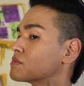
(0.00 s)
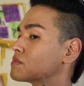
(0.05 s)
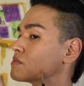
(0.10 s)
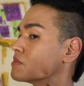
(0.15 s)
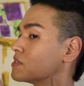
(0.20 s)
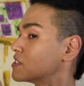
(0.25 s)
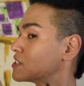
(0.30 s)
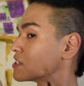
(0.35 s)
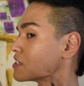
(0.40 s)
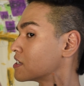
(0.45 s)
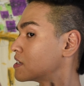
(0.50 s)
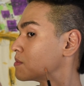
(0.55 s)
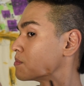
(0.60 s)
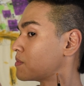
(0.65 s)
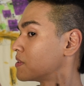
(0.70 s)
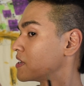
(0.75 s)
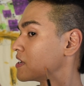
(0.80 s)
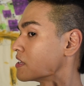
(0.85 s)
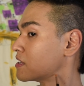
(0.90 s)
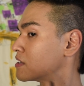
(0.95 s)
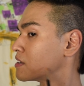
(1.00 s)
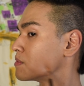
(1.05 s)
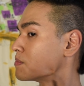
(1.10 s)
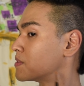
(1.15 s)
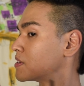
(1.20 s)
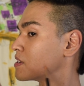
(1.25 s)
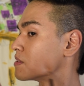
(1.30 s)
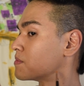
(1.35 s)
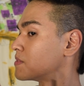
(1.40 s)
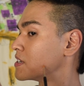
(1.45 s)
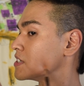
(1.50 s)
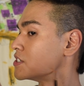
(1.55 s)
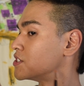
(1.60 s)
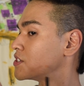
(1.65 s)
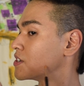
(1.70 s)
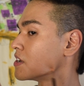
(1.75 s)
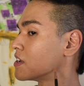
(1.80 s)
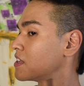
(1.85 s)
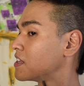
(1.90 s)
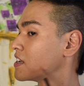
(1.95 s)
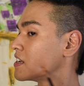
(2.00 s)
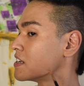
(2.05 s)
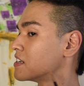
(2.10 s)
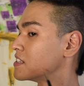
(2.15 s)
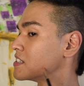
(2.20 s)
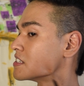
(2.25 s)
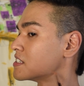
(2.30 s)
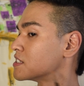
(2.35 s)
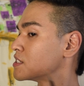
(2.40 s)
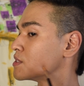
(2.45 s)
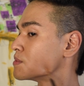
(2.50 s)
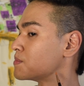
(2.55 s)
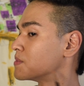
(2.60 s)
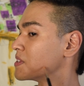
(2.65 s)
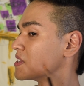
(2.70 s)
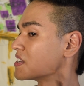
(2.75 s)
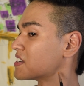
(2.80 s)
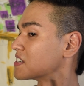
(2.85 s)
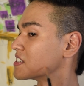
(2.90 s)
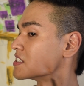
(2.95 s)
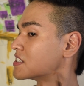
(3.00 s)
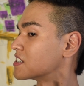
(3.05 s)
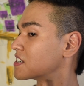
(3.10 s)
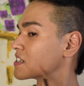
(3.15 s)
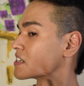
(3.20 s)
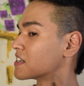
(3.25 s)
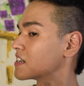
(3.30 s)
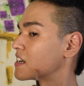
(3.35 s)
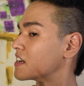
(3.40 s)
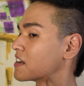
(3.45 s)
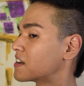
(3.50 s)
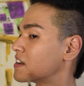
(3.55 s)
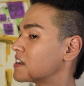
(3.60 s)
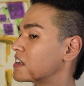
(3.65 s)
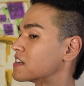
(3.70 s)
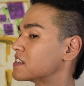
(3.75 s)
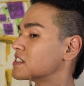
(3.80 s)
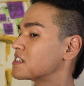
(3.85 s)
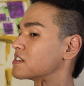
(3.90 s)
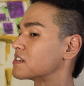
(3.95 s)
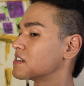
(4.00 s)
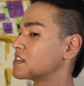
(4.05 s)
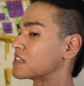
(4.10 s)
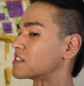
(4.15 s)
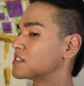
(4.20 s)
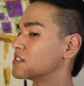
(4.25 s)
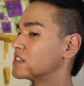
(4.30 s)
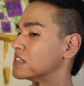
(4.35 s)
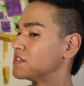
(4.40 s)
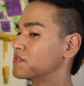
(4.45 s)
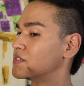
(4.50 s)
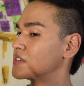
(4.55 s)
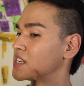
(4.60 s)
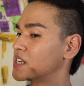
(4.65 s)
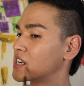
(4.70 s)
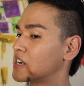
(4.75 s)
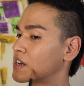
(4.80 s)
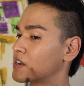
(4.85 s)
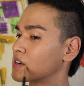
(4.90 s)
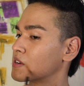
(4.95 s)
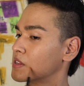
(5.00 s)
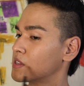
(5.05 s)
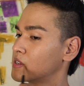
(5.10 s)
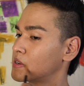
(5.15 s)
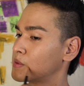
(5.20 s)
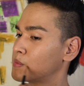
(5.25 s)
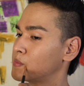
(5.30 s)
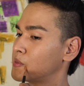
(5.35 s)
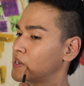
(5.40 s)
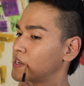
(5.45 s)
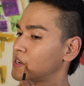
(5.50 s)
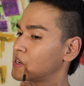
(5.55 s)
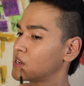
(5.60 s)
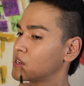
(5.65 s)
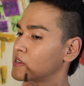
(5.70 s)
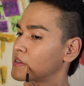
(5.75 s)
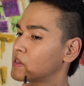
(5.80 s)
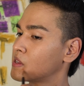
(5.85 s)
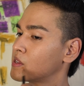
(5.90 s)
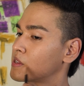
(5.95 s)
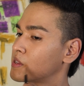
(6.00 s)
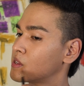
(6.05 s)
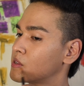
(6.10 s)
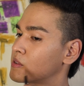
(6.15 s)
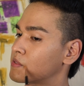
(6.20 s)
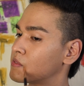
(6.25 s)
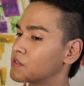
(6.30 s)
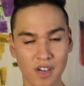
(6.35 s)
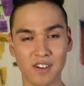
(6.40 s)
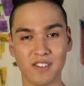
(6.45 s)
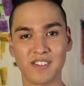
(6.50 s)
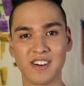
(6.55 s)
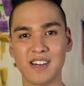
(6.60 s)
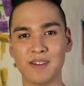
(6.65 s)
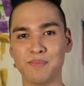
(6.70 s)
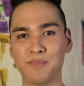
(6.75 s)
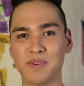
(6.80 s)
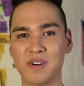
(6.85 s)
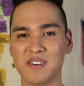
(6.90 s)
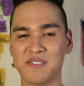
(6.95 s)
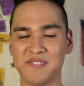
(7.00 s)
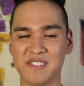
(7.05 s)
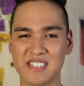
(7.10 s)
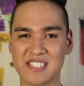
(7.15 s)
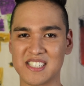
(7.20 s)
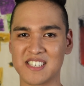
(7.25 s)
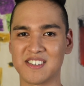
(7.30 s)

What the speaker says: I'm also going to apply a little bit on my jawline. It tends to be like a darker area, so I like to even it out a little bit. Alright, perfect.